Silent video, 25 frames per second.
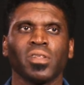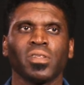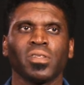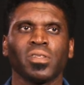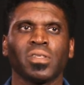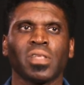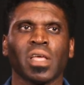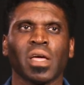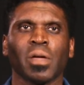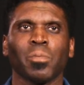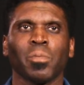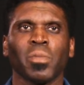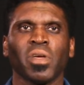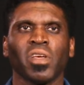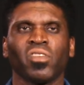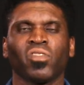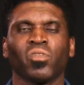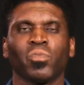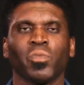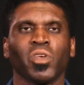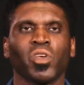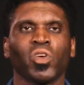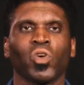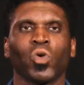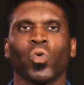that makes
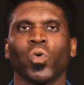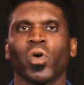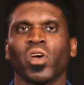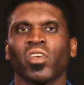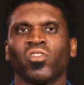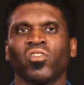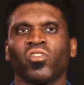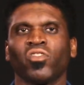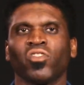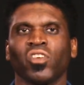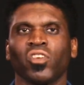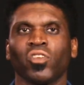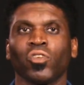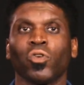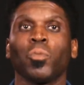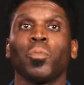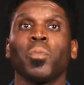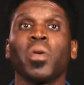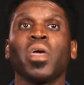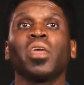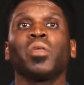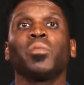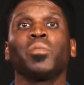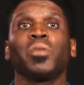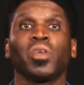me question, or
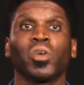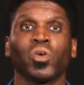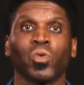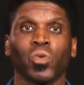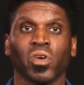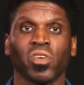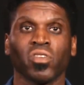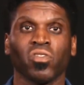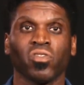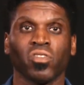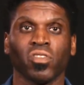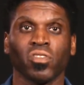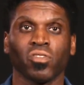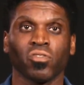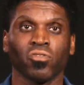made me question